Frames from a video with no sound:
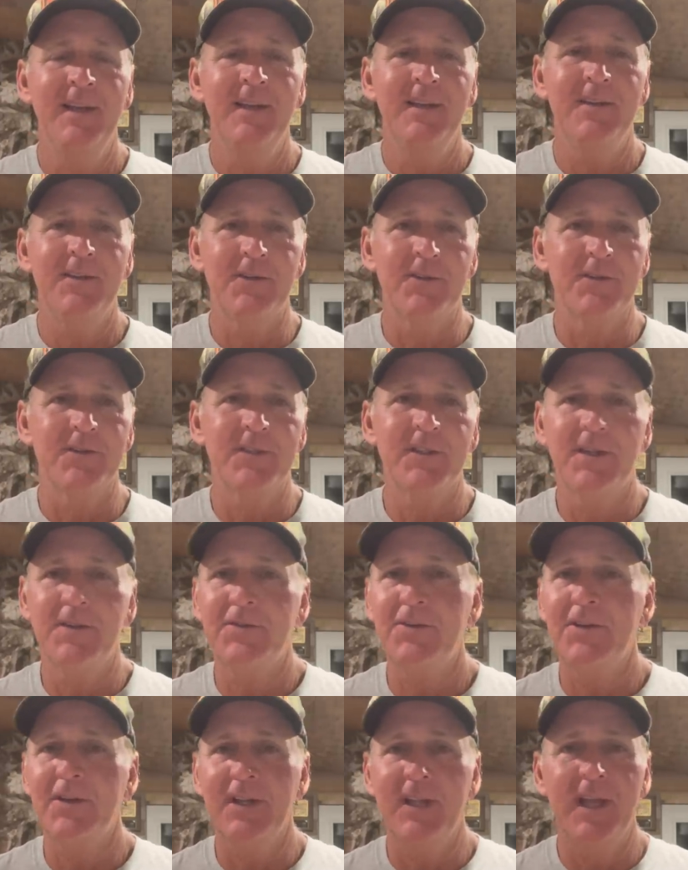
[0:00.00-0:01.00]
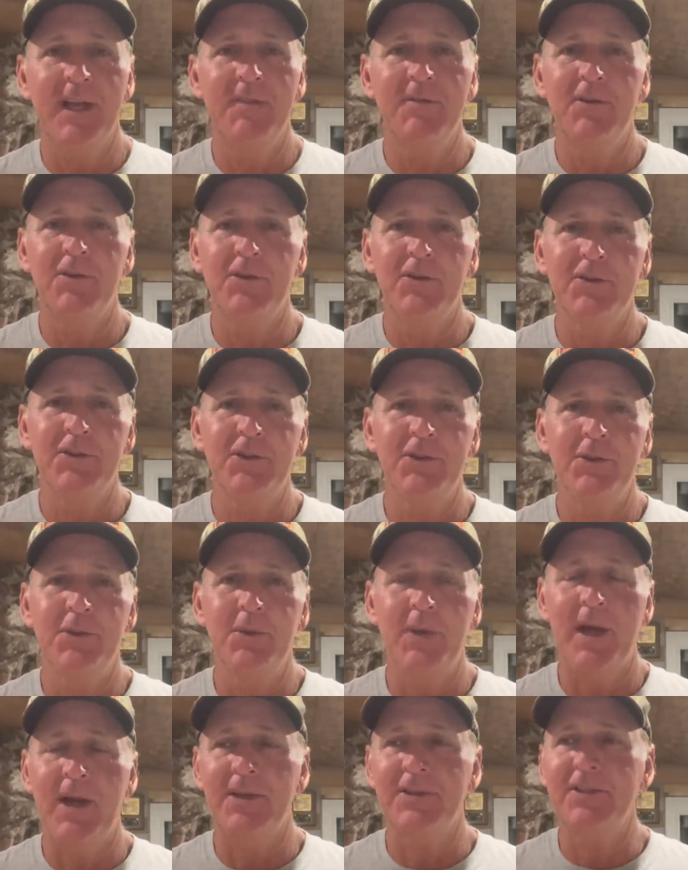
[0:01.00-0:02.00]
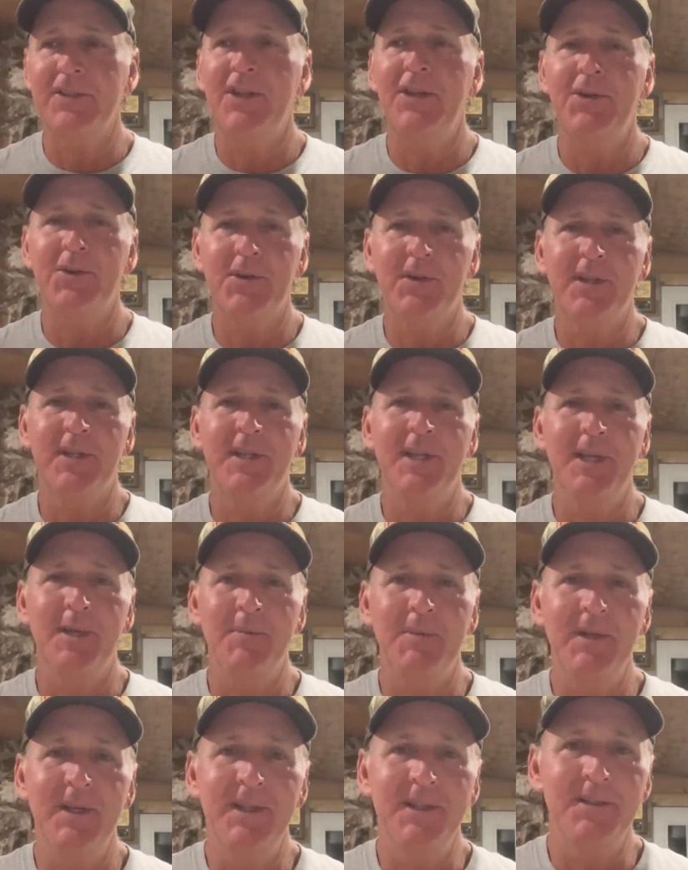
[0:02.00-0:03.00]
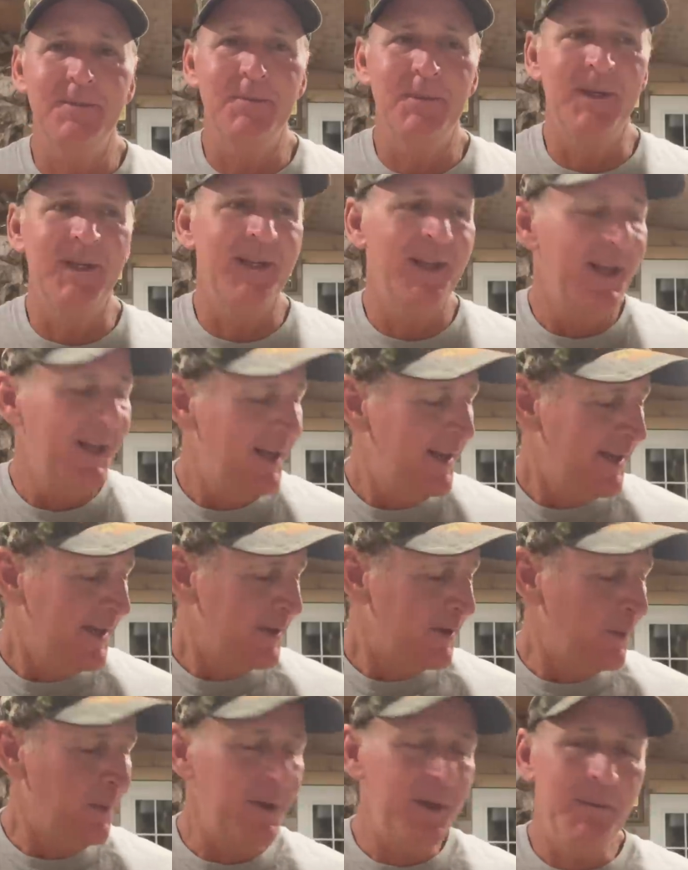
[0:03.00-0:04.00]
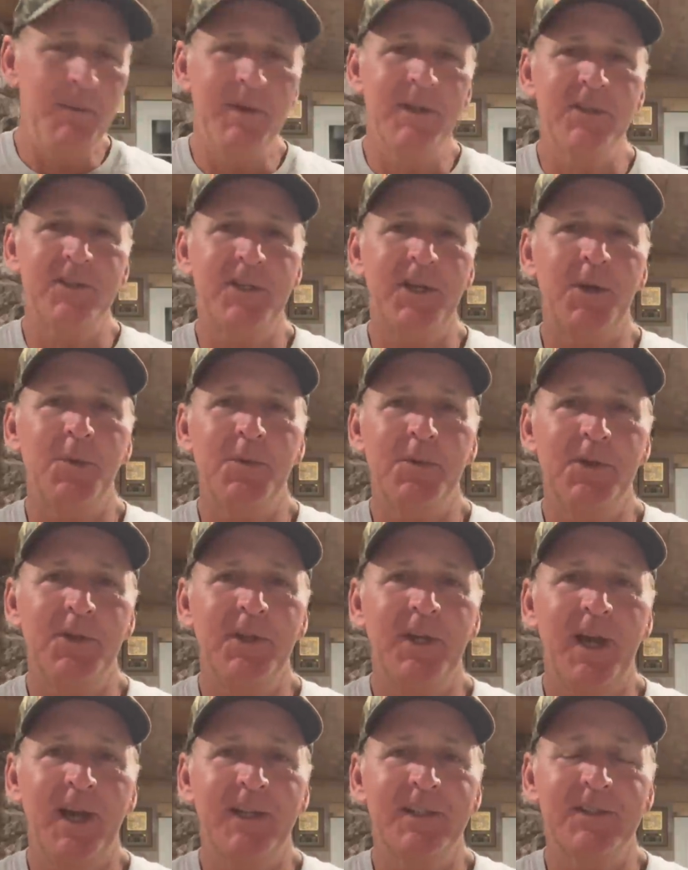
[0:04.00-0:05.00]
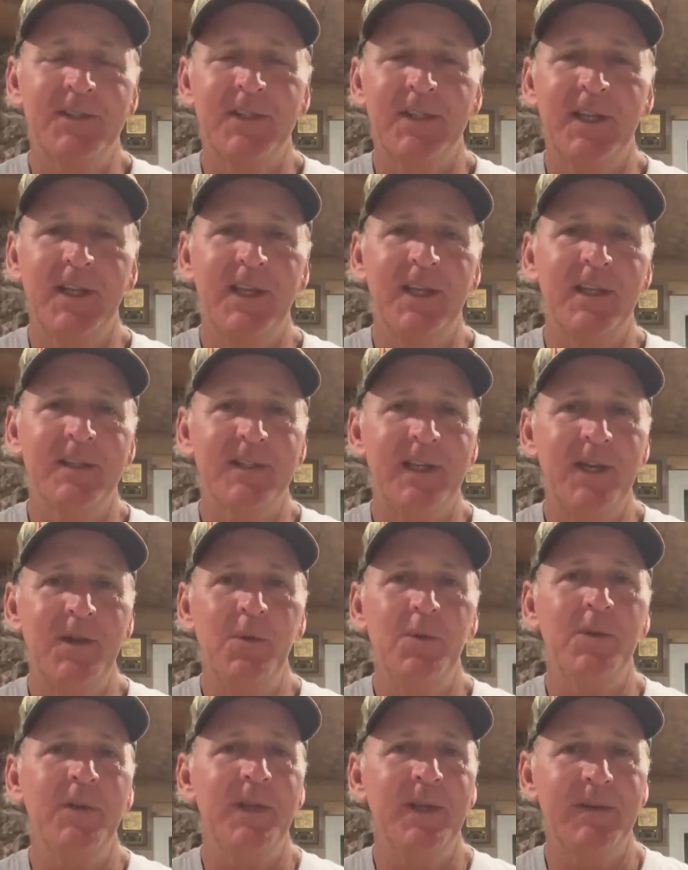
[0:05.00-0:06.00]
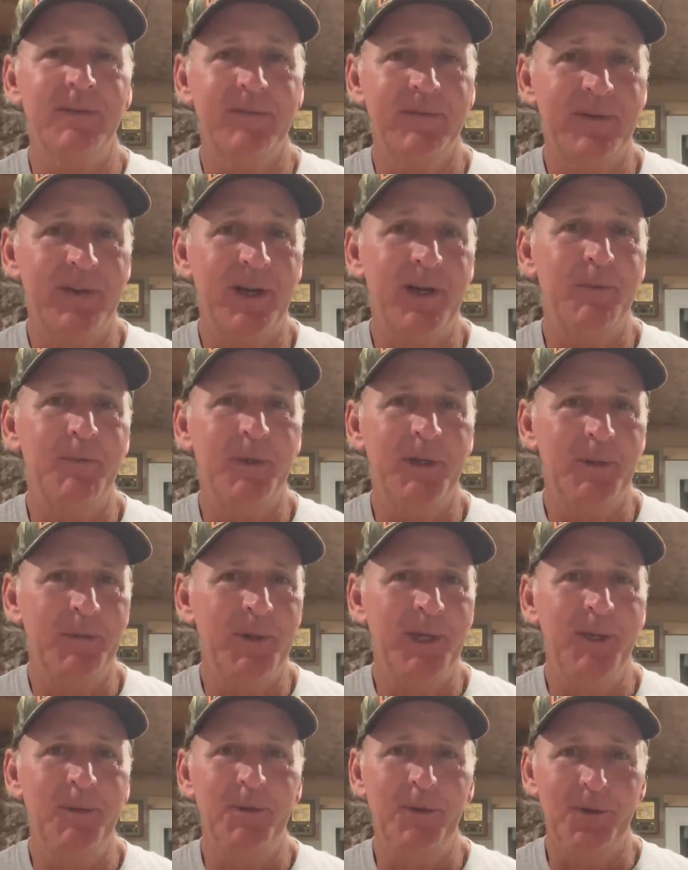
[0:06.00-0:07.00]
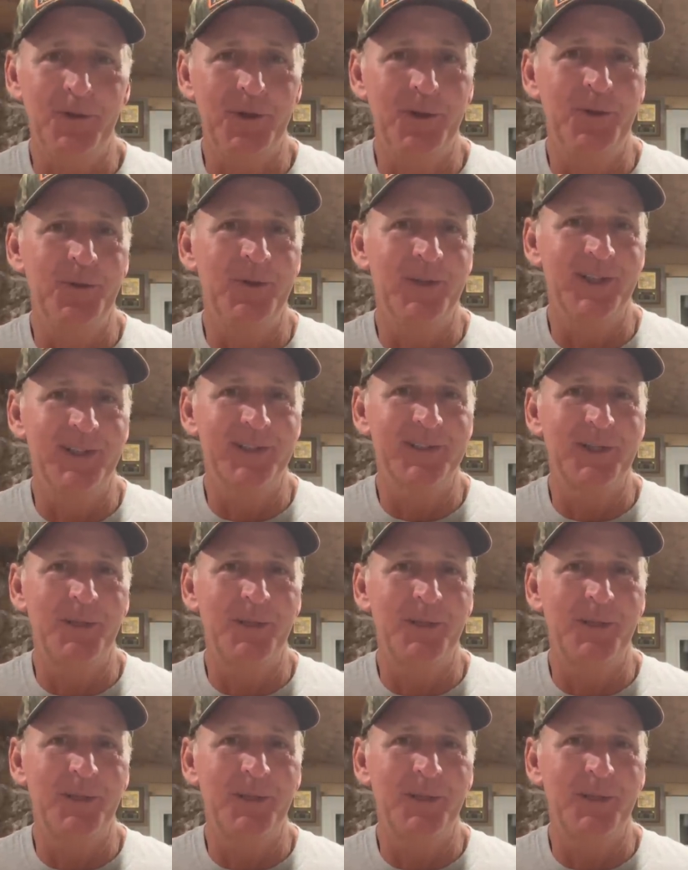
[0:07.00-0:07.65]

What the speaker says: There's different levels to how secret a tip is, but the one I'm going to share with you guys today is I don't think very many people do this.